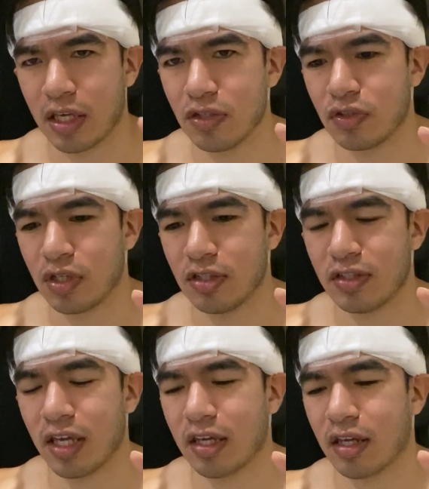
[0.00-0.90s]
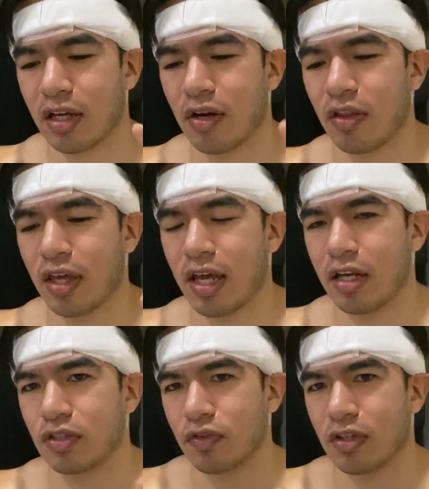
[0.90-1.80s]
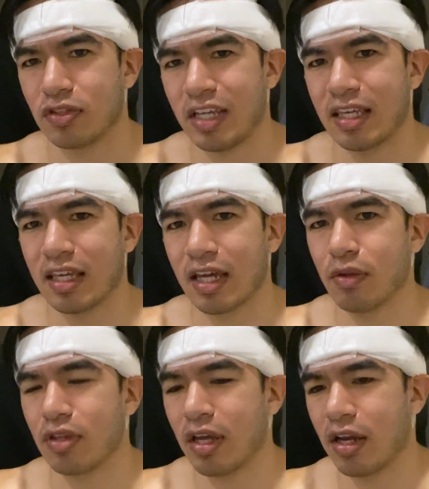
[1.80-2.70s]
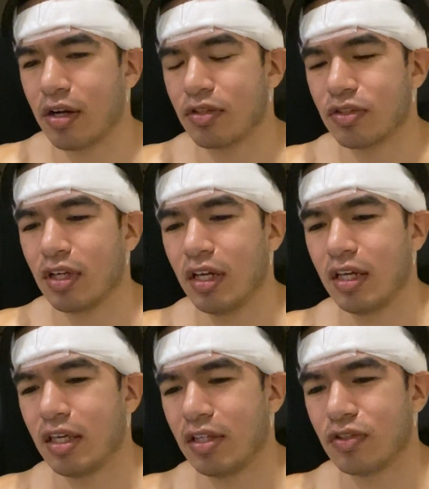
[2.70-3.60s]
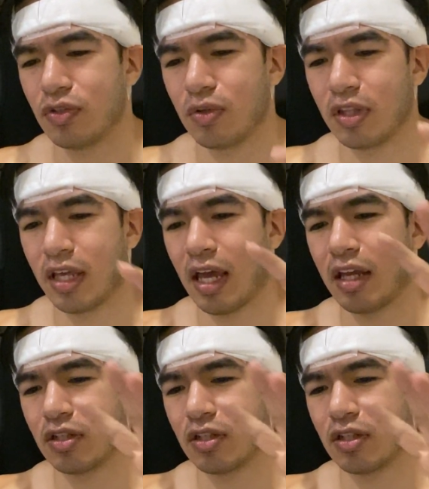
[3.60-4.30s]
he's taking care of that. As far as taking out the hairs, he's doing that.